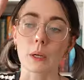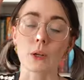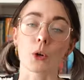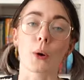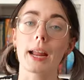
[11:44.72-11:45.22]
But
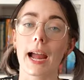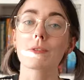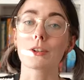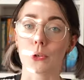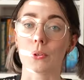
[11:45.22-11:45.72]
you don't
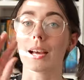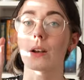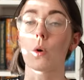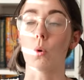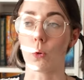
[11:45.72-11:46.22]
have to do
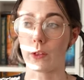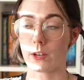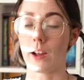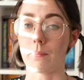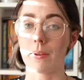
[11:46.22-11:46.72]
that all the
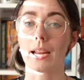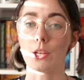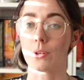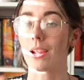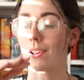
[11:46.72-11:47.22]
time
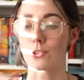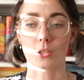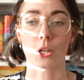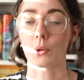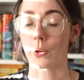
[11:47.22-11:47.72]
and you can
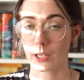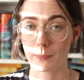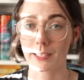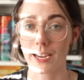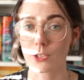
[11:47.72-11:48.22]
just lower your
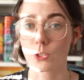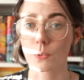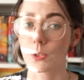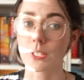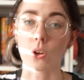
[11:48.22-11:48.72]
expectations
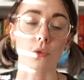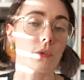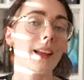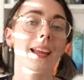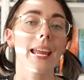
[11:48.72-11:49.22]
of yourself
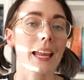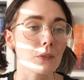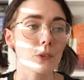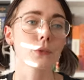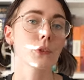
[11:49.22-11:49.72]

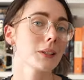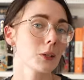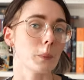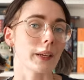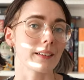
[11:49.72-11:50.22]
even for a
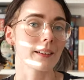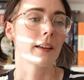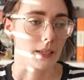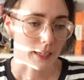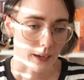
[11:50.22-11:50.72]
little bit,
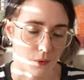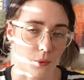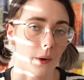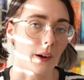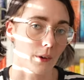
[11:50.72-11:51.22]
to get
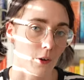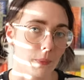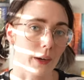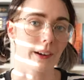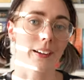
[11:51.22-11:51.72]
through a rough
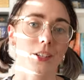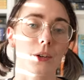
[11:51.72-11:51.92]
period.